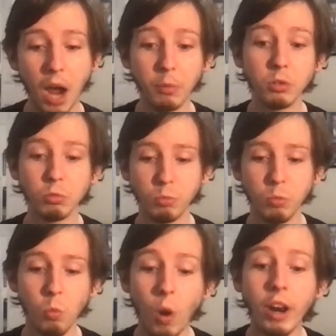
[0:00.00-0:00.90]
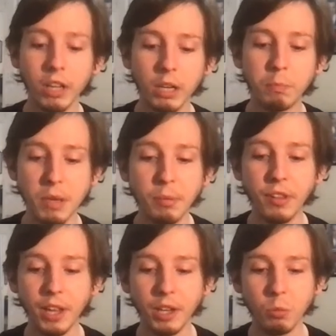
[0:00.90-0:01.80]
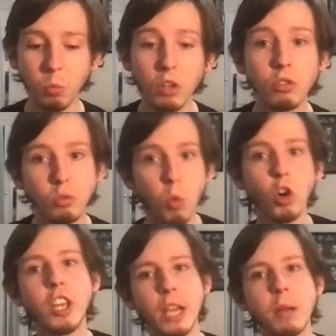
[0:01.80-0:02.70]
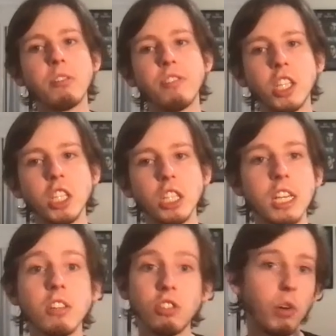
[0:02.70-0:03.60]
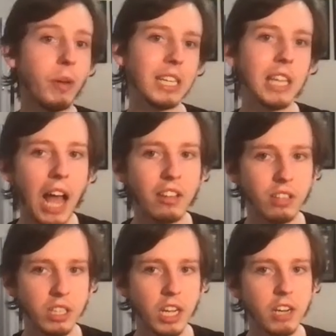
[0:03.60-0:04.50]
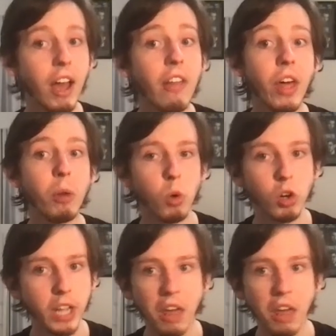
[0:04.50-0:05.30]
I was one of the people that was working professionally. And so in class, I kind of had that work